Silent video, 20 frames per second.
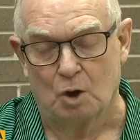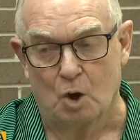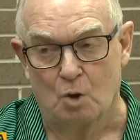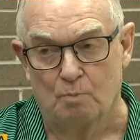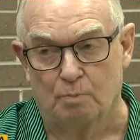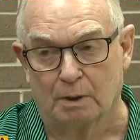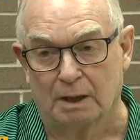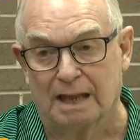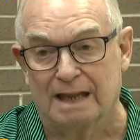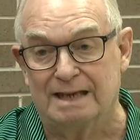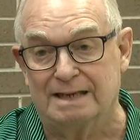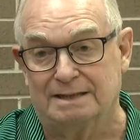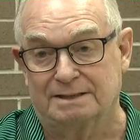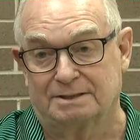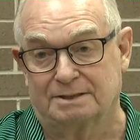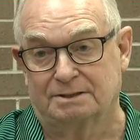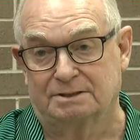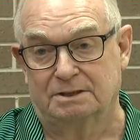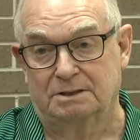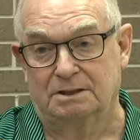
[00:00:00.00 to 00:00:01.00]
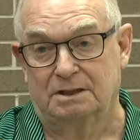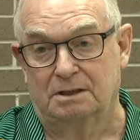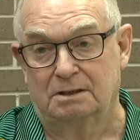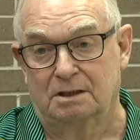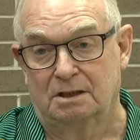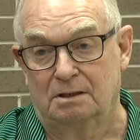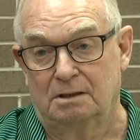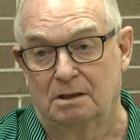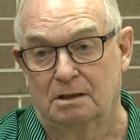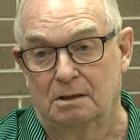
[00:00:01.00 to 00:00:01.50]
no place
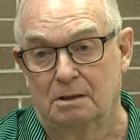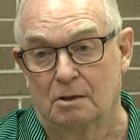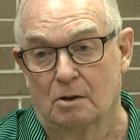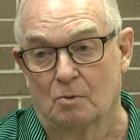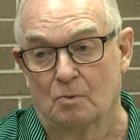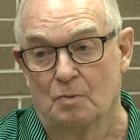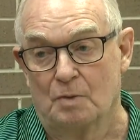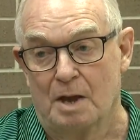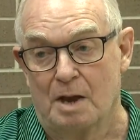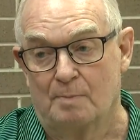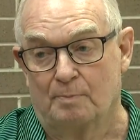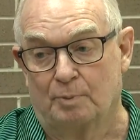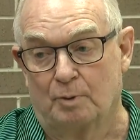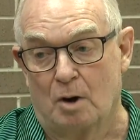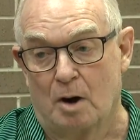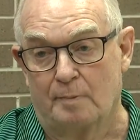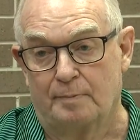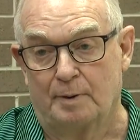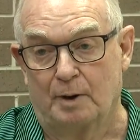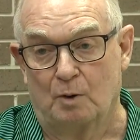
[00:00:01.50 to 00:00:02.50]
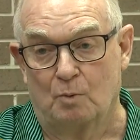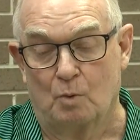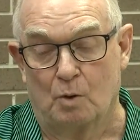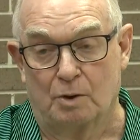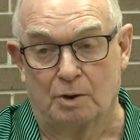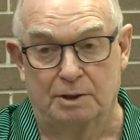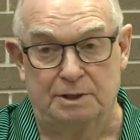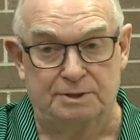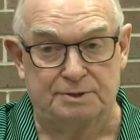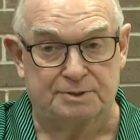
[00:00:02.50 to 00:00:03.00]
on that property
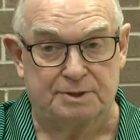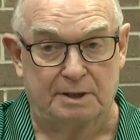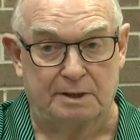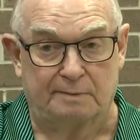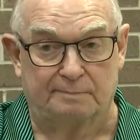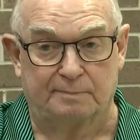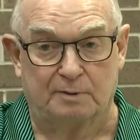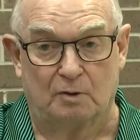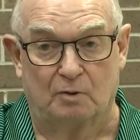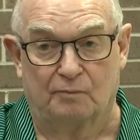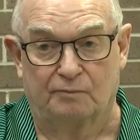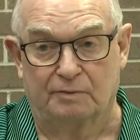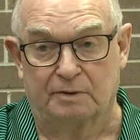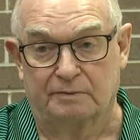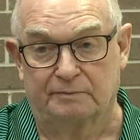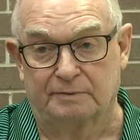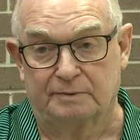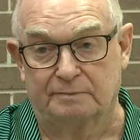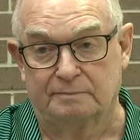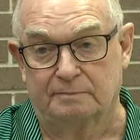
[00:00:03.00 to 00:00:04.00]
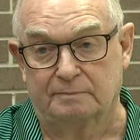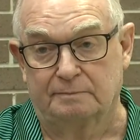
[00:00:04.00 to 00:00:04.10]
where he stepped off of it.